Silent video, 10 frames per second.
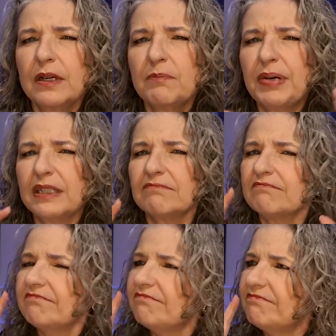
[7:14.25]
But
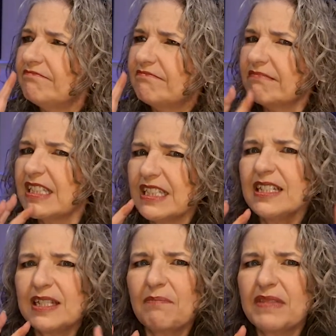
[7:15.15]
this is
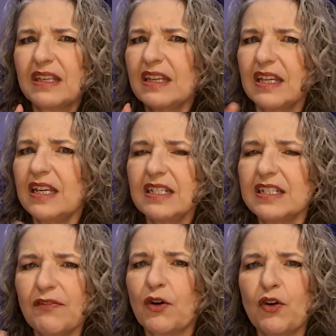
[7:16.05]
something that he's
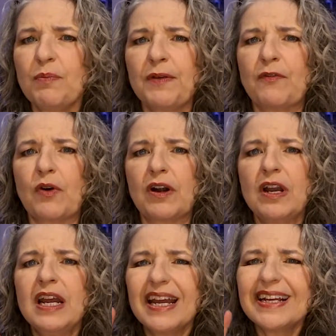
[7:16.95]
never heard before,
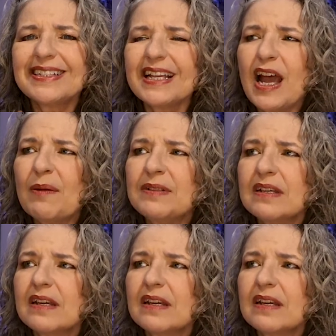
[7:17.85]
except